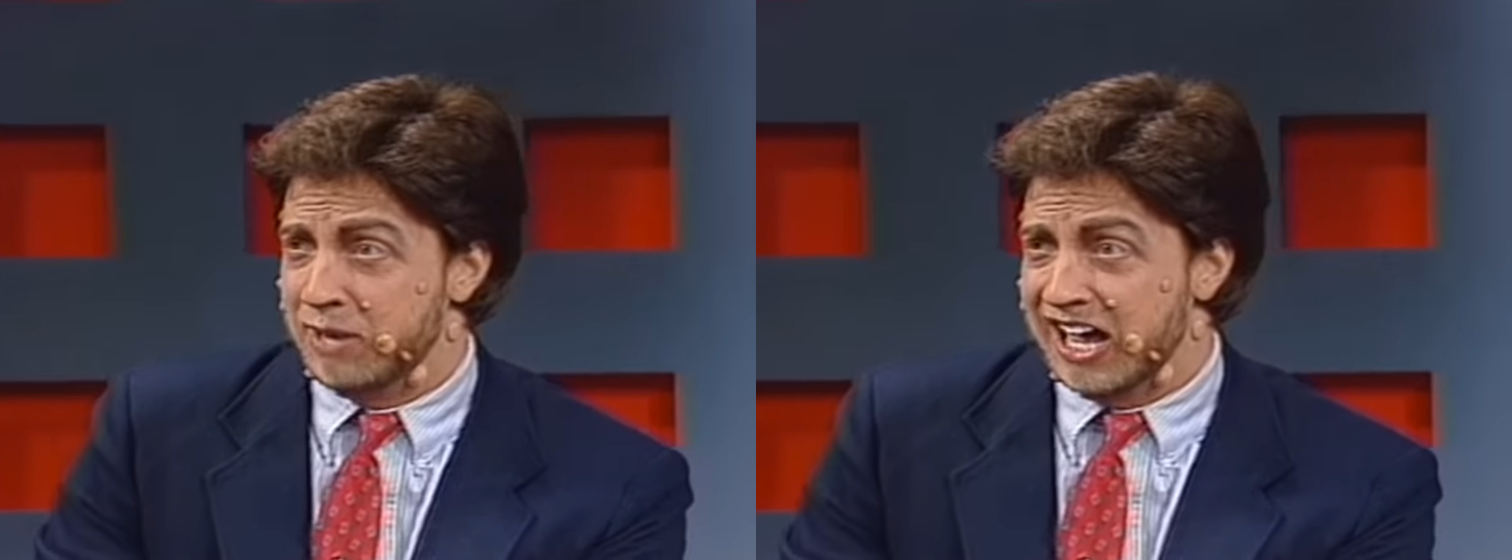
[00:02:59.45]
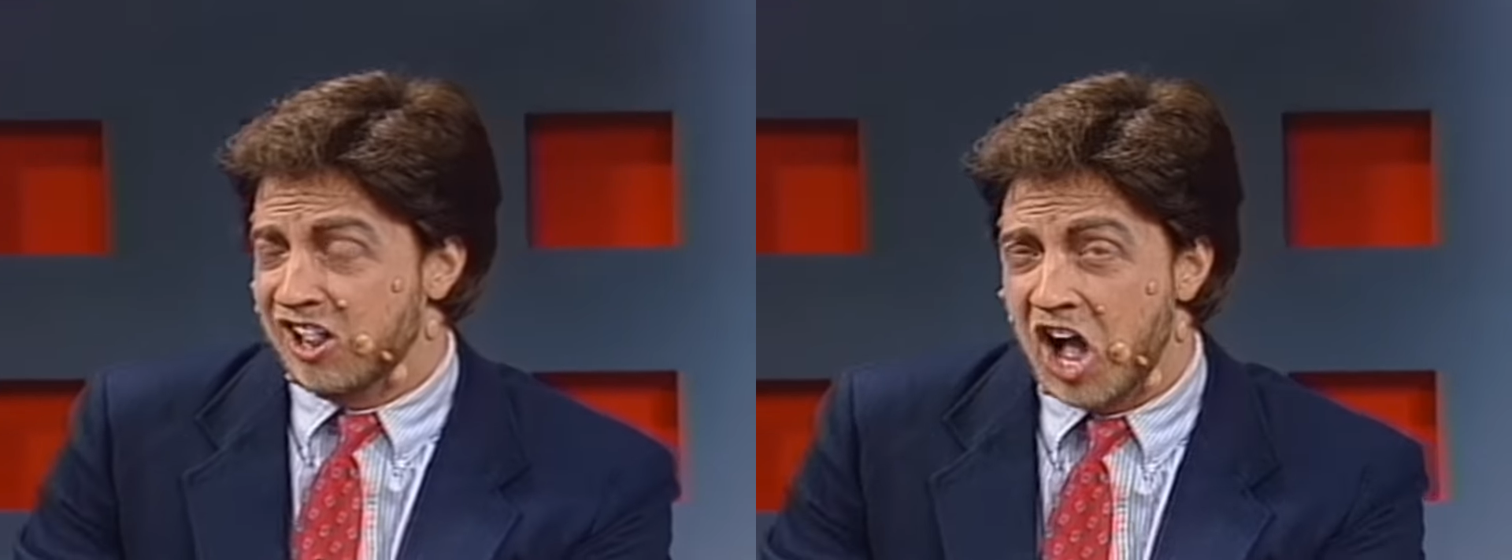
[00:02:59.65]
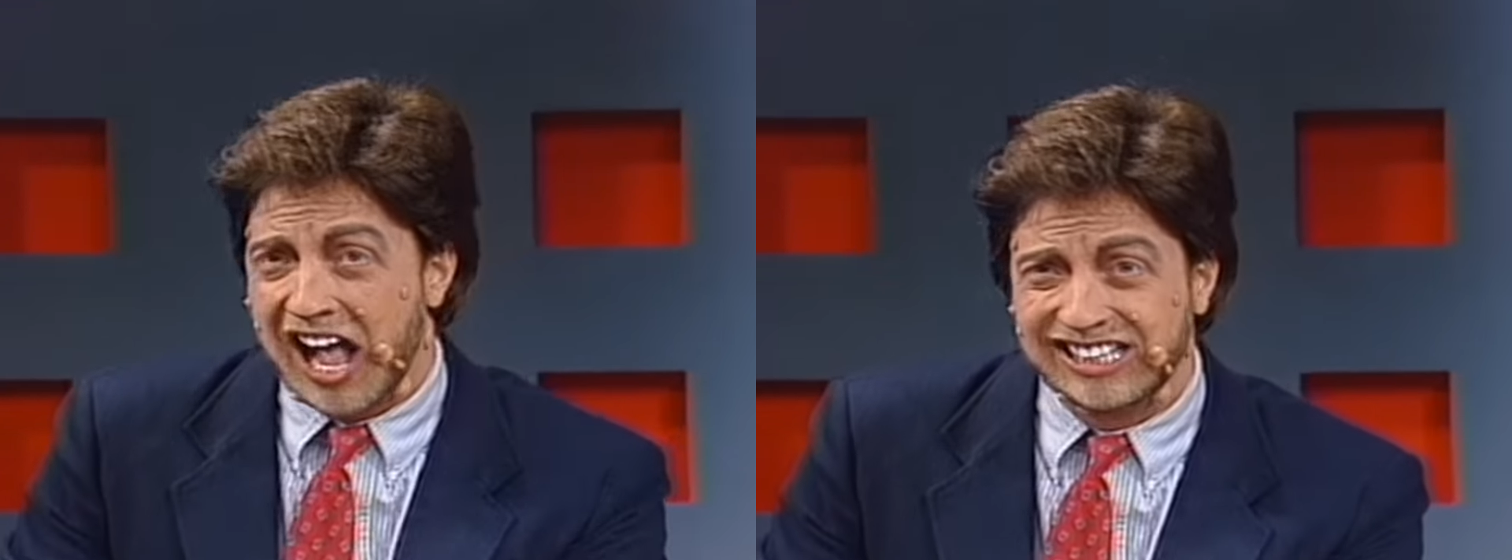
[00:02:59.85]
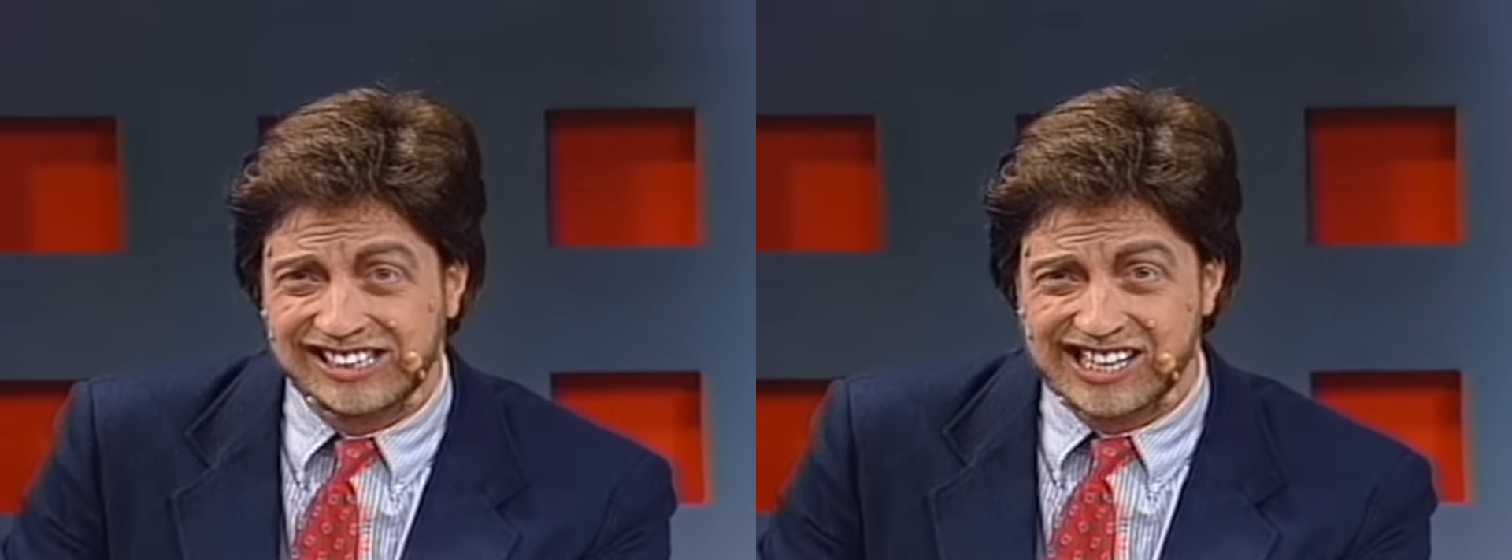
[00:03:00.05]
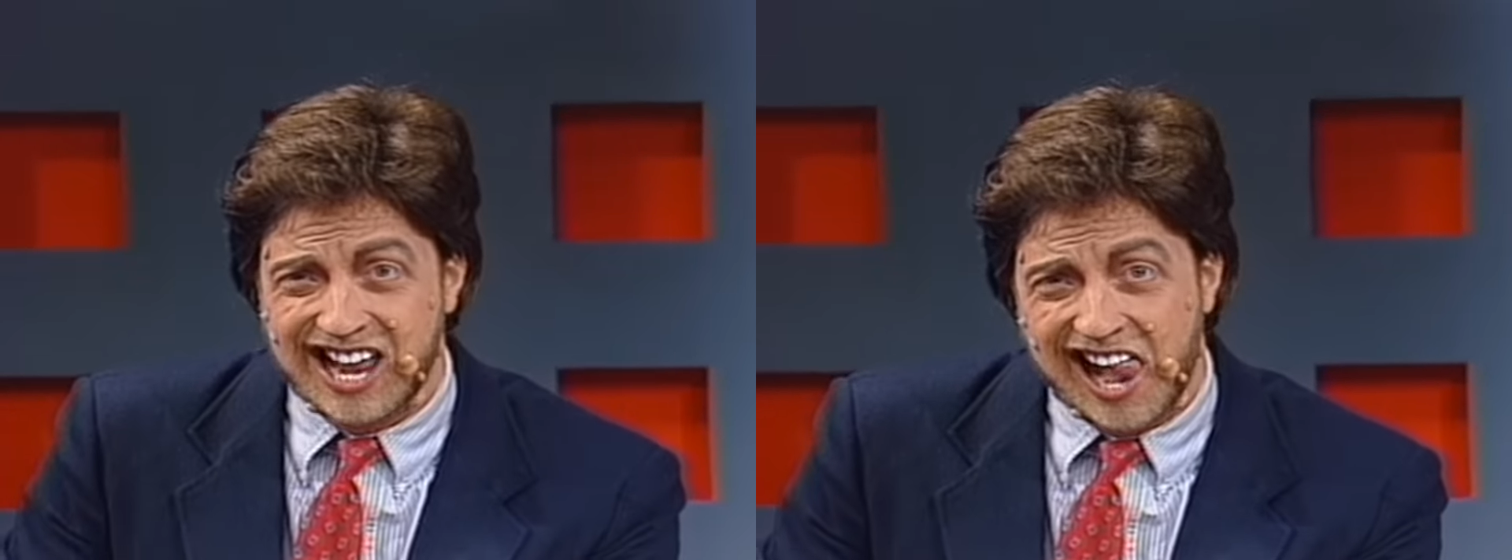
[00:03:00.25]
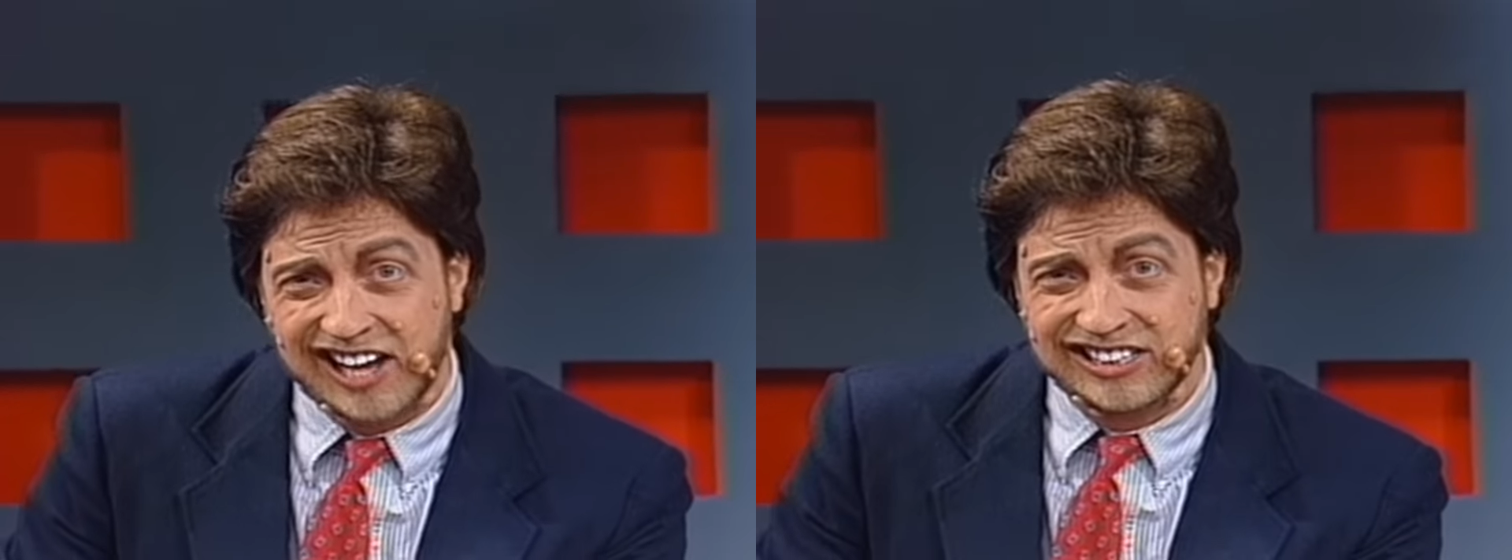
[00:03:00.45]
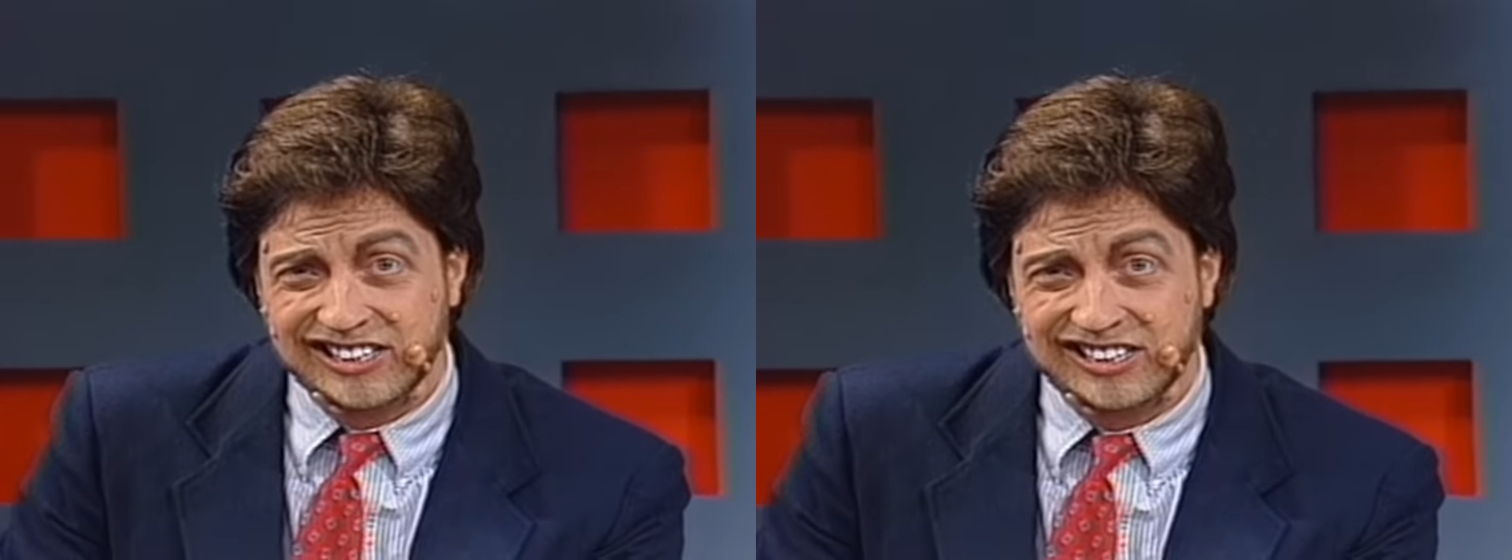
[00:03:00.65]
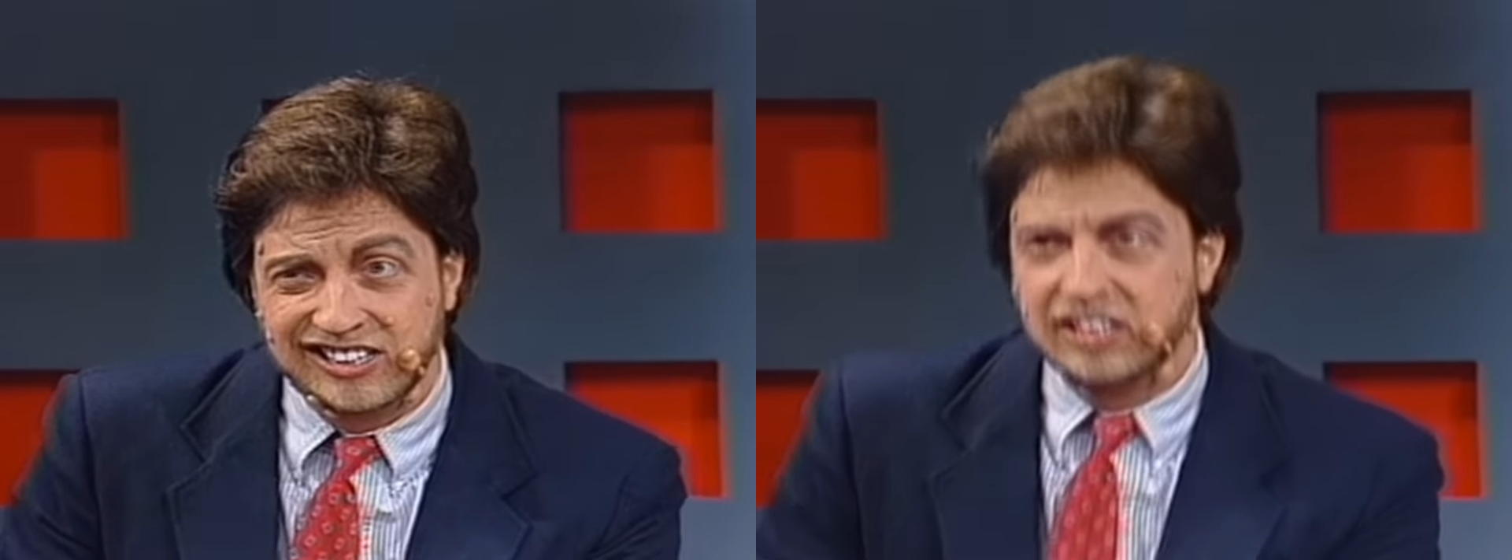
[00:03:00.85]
pal. You suck!